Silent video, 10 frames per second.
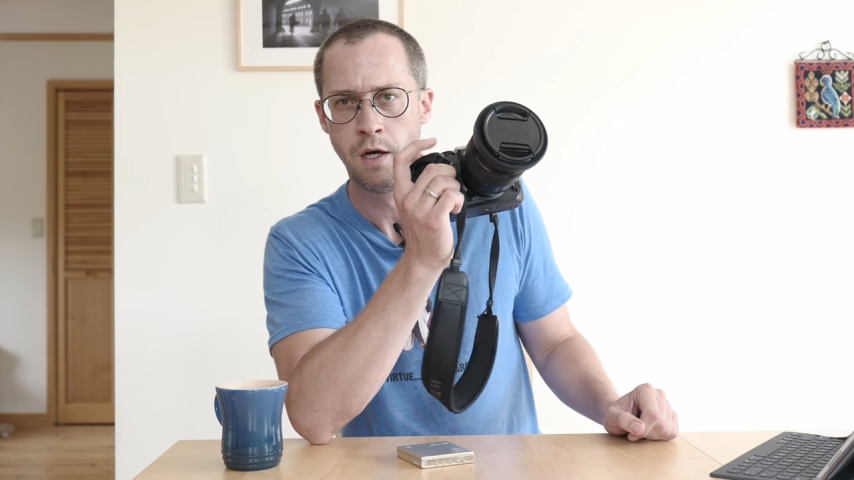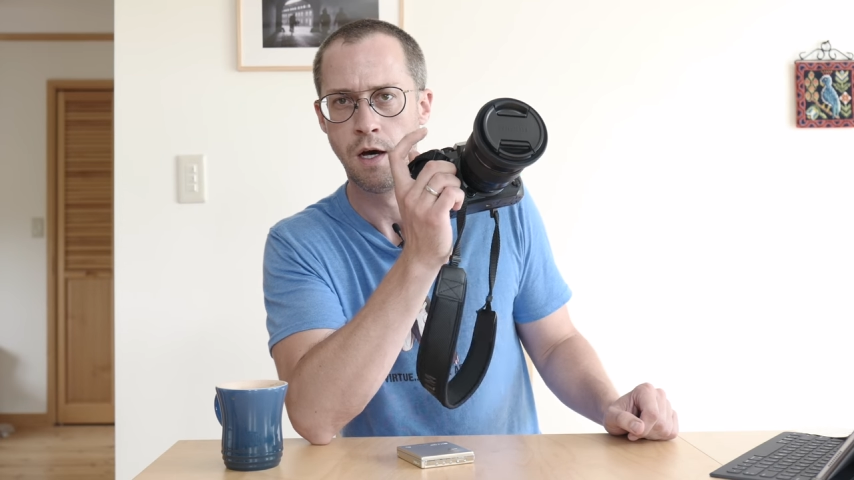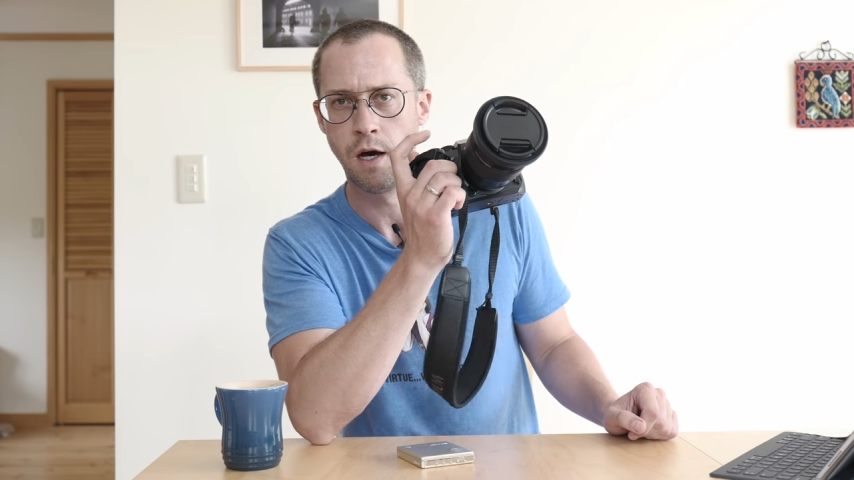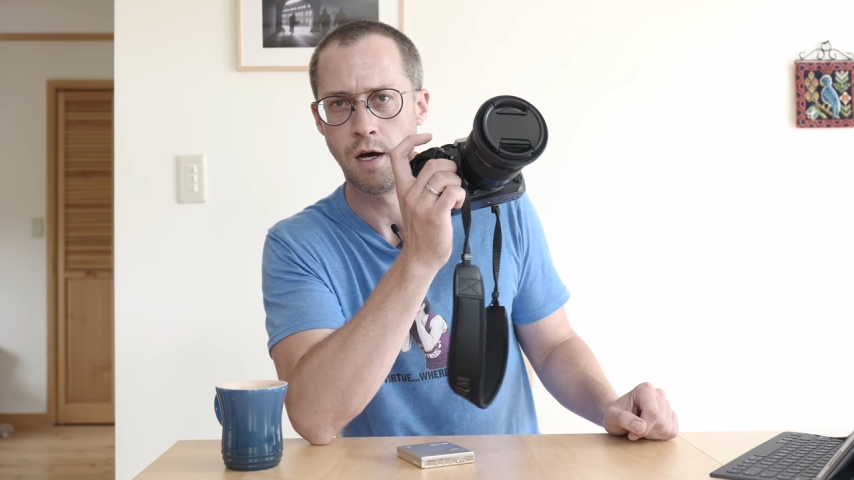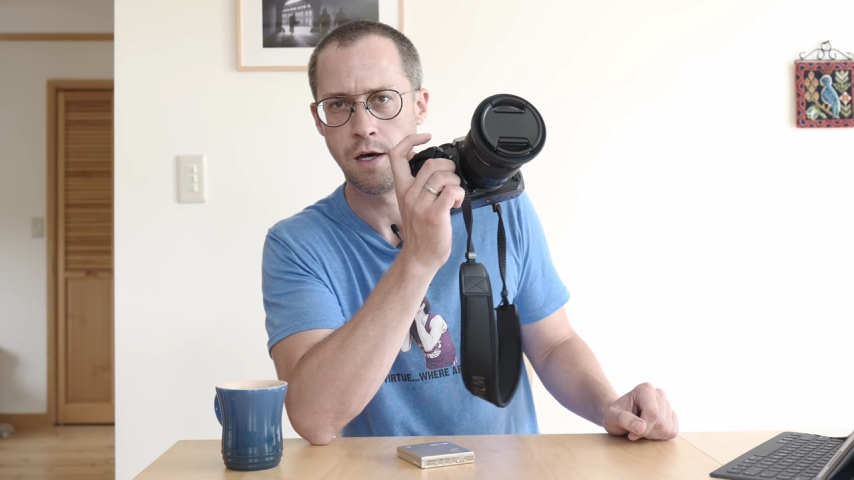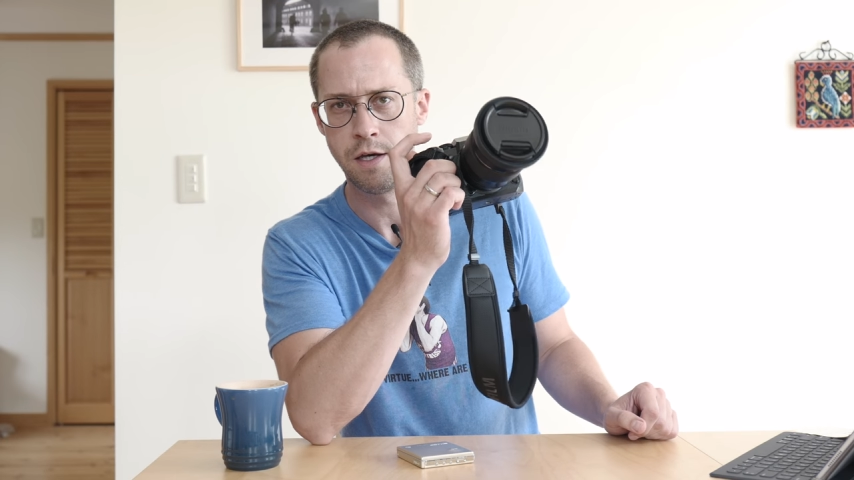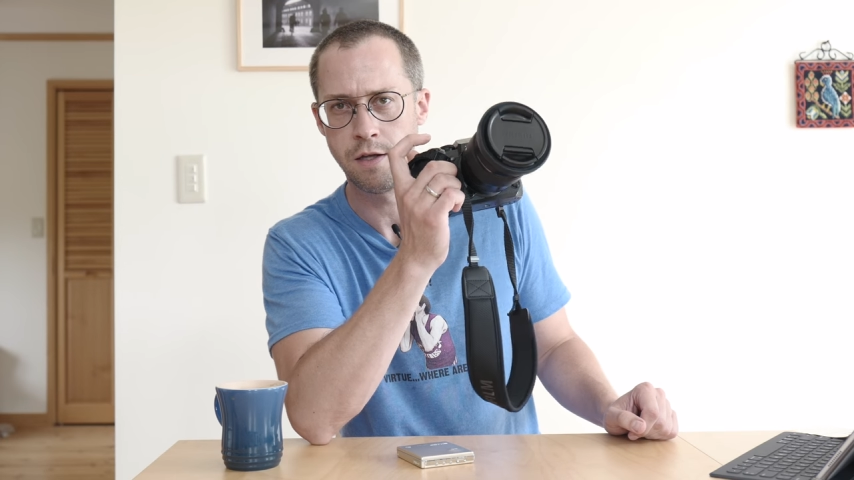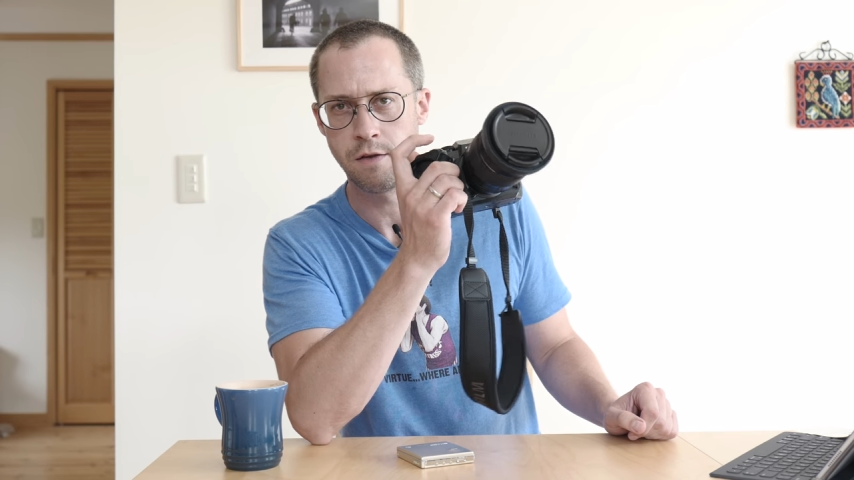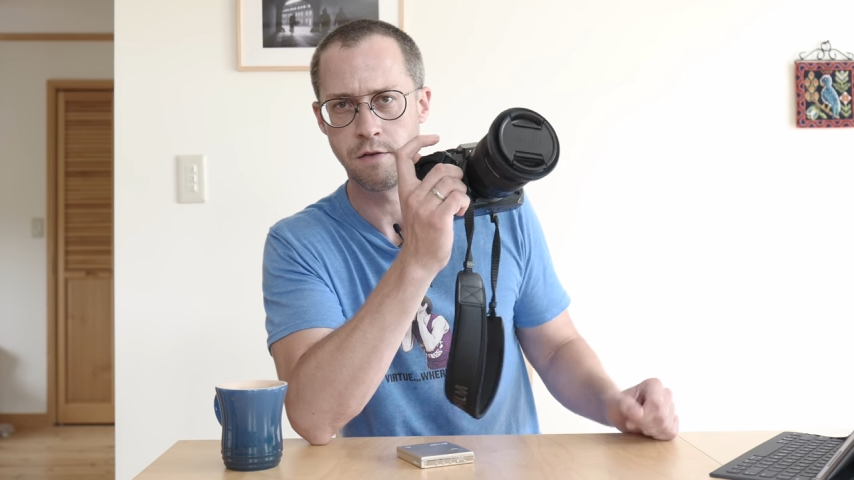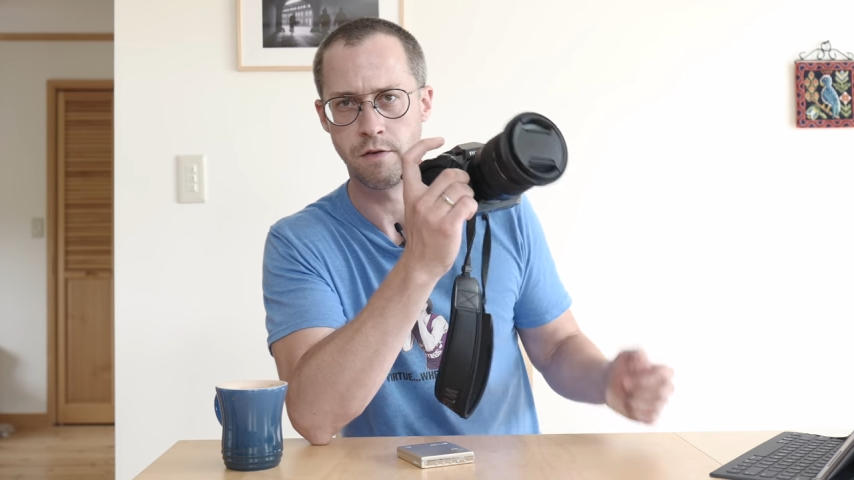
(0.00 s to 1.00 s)
uh,
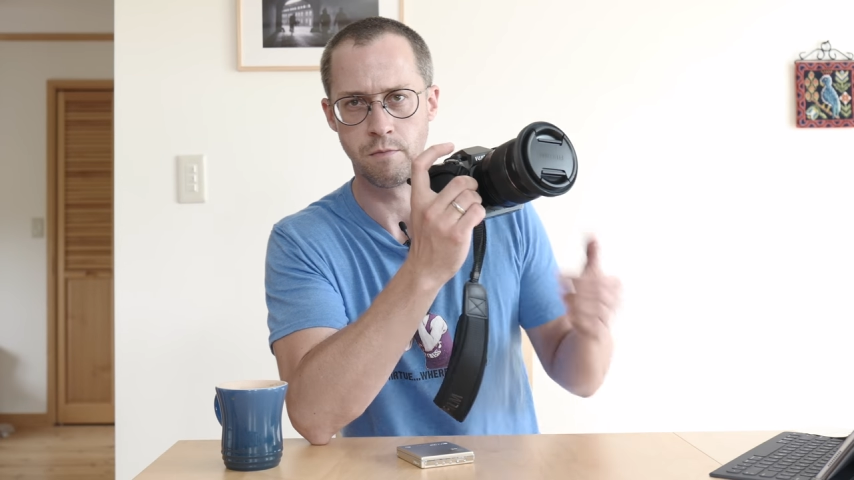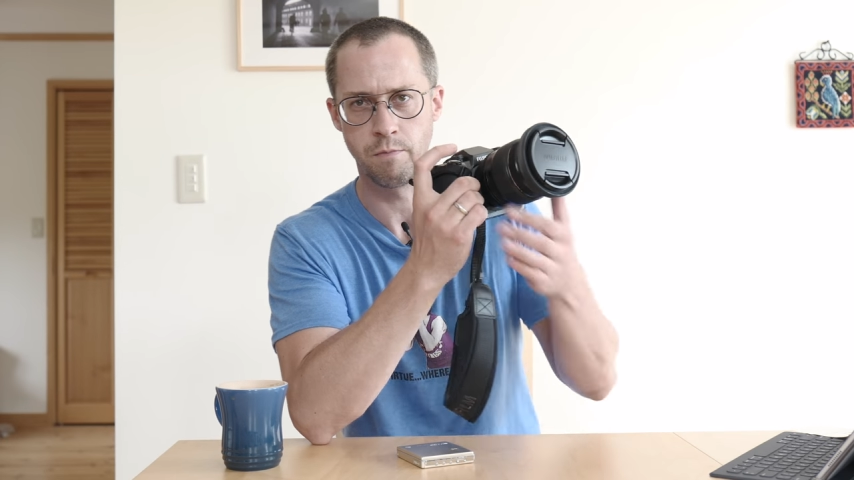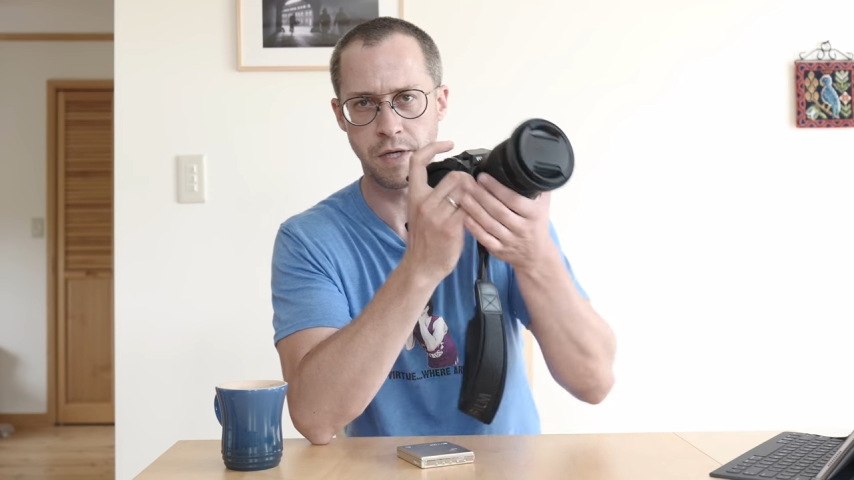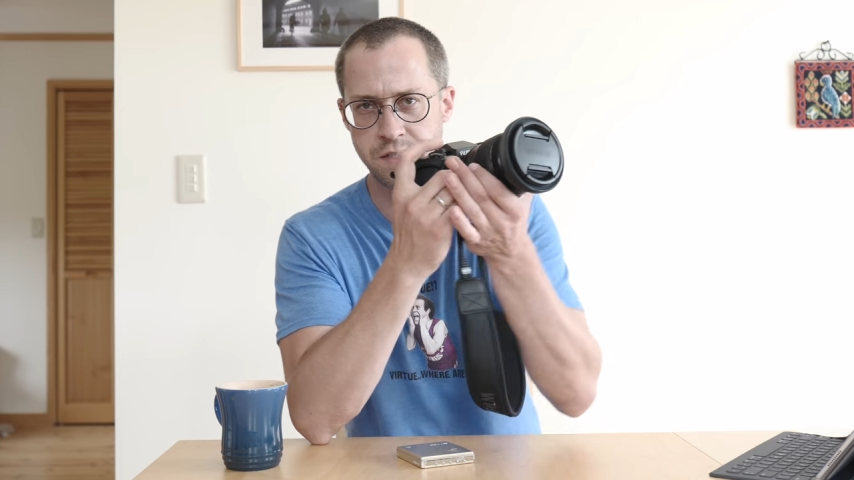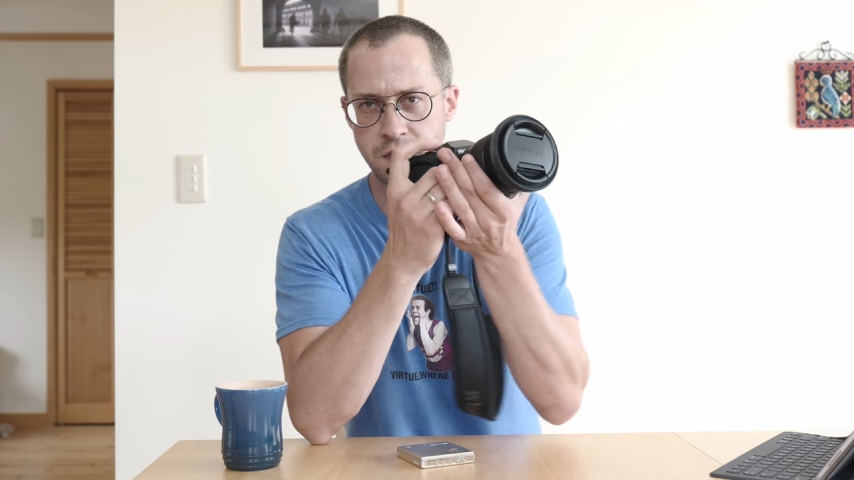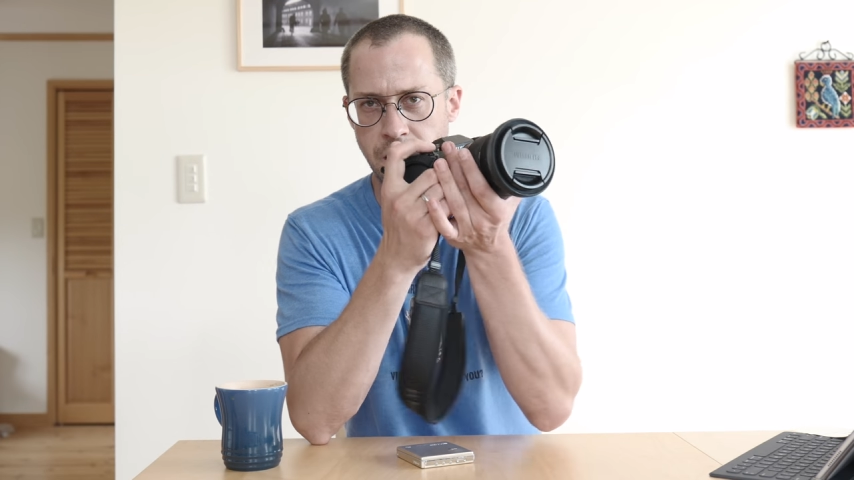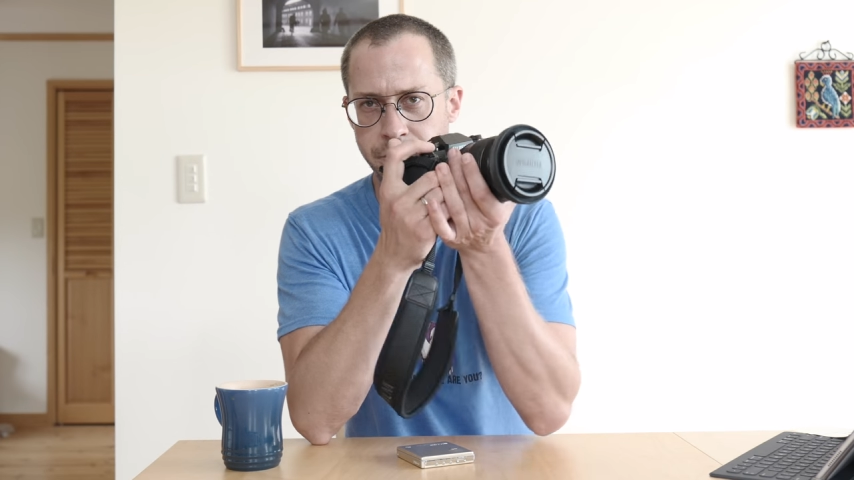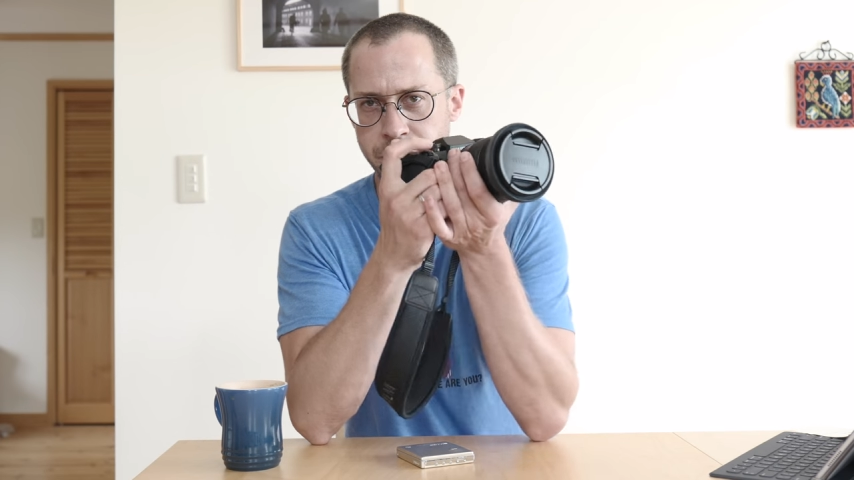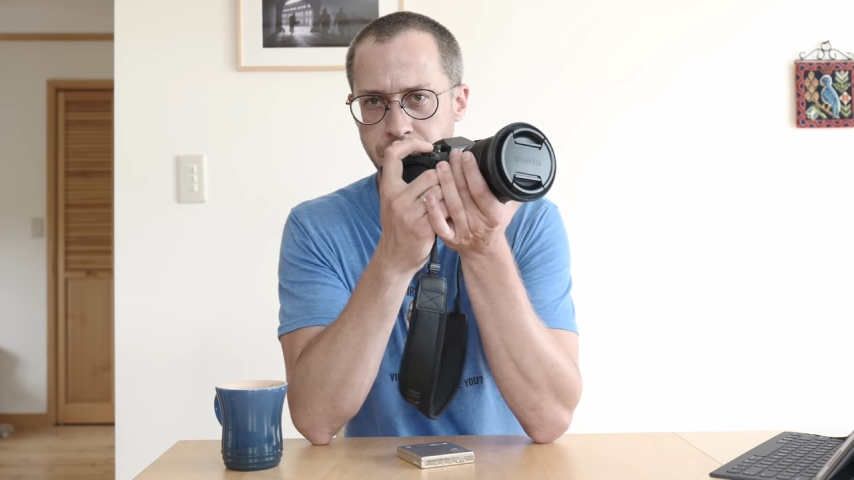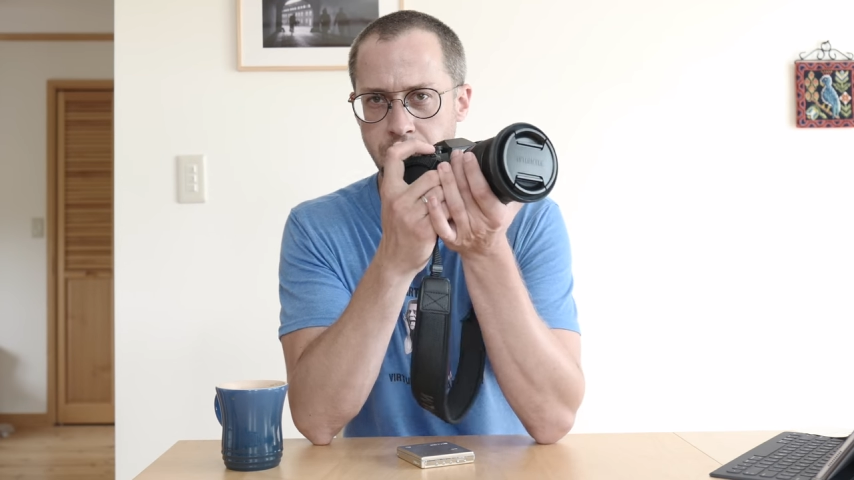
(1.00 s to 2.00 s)
in basically
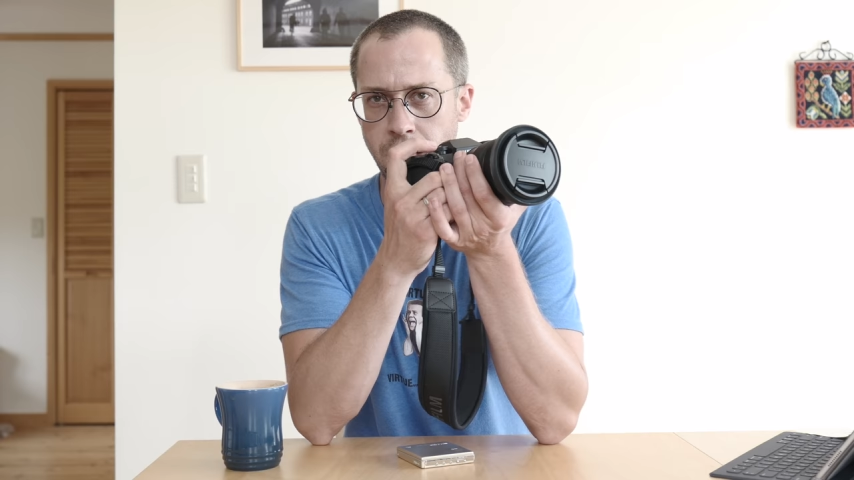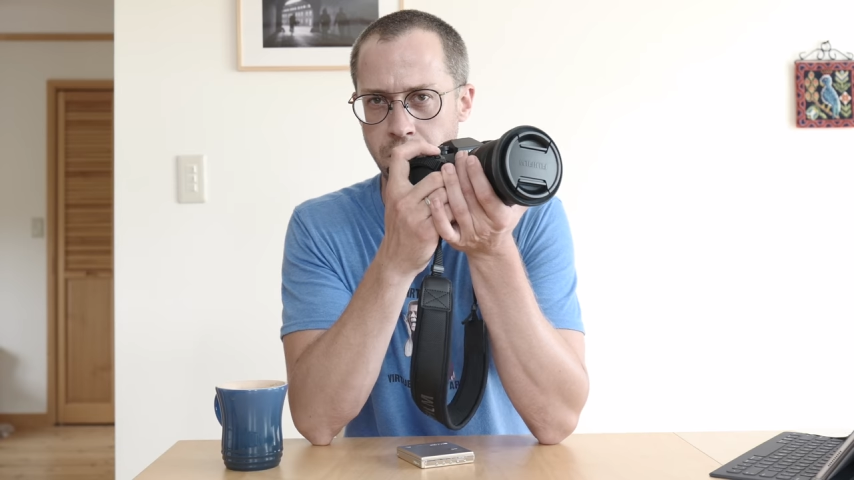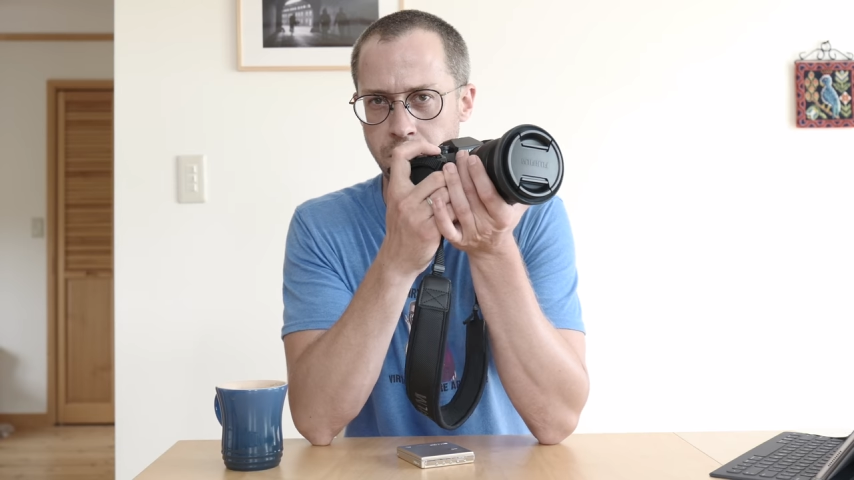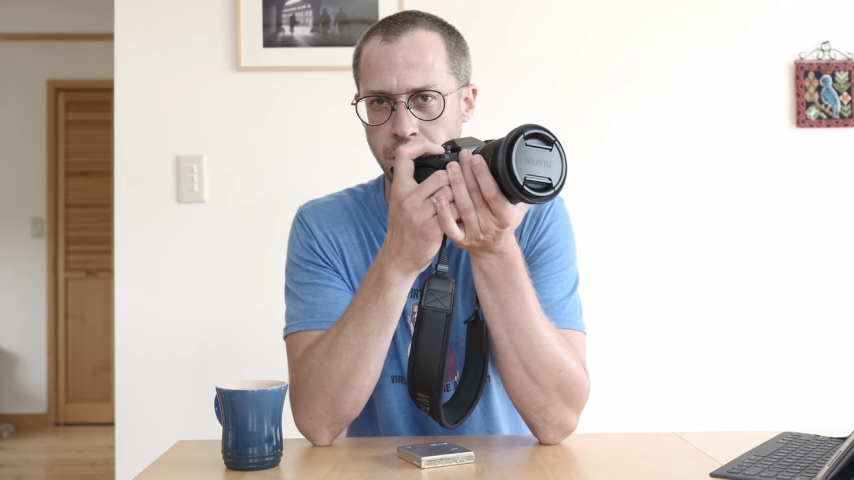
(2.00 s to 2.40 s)
everything and,